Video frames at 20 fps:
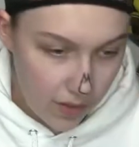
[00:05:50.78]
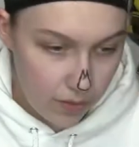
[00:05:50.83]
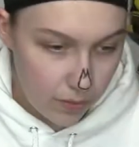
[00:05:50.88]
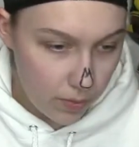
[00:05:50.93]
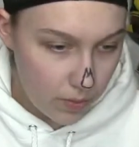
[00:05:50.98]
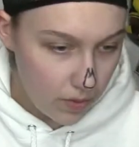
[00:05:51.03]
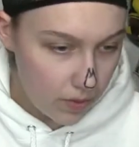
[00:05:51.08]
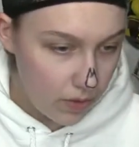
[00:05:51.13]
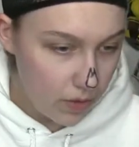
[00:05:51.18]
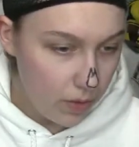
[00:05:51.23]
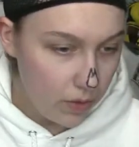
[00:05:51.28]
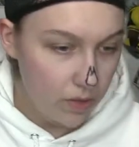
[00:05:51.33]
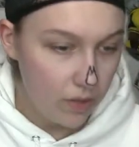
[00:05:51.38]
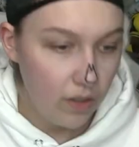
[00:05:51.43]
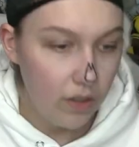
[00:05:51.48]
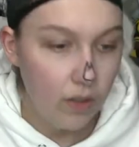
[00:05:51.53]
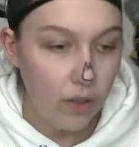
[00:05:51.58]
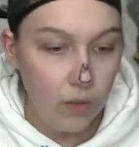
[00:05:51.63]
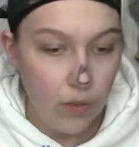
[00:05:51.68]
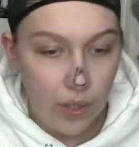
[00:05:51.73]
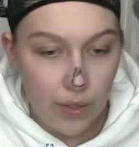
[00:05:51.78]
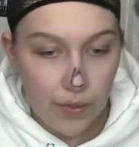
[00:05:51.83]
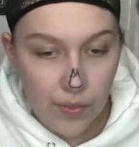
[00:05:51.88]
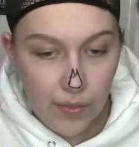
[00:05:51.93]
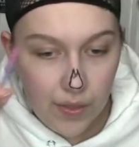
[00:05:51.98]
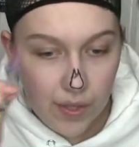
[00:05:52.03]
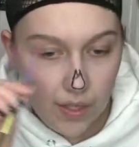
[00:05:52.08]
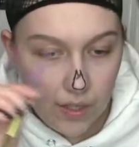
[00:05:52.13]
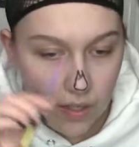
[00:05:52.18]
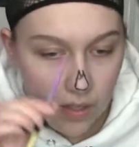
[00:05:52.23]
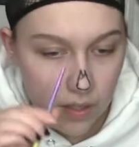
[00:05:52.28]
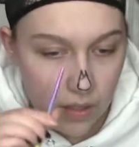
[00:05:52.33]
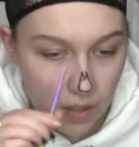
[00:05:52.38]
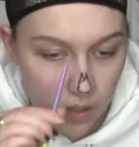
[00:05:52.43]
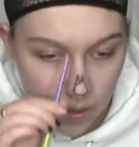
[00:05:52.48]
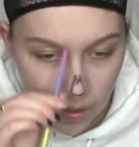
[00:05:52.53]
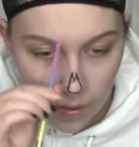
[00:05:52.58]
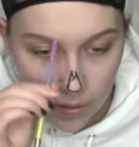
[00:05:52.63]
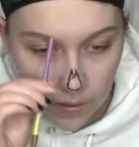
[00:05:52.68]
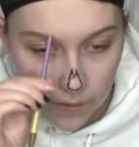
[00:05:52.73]
where the nose is going to go. I think
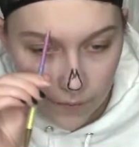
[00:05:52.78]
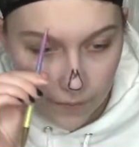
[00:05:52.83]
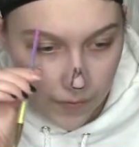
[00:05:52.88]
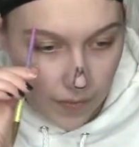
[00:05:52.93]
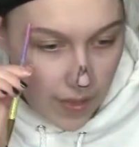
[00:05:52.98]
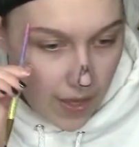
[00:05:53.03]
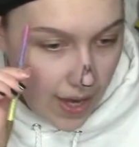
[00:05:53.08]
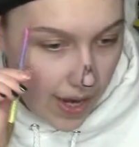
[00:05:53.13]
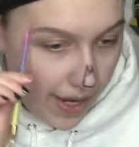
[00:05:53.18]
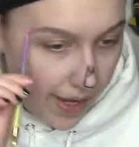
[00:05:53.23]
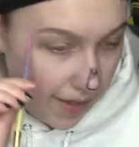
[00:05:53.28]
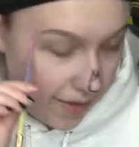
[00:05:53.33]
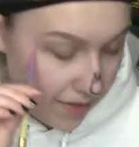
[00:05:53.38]
for the eye